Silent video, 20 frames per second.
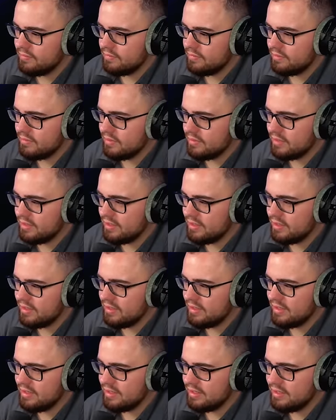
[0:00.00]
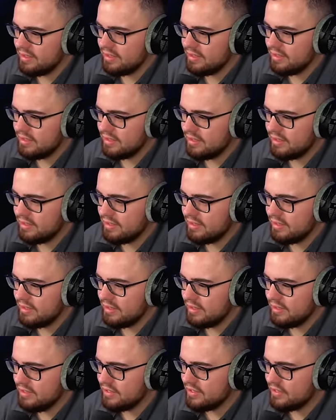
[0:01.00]
See what I did there?
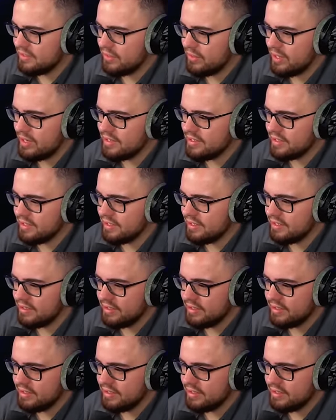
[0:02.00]
Yeah, this is crazy.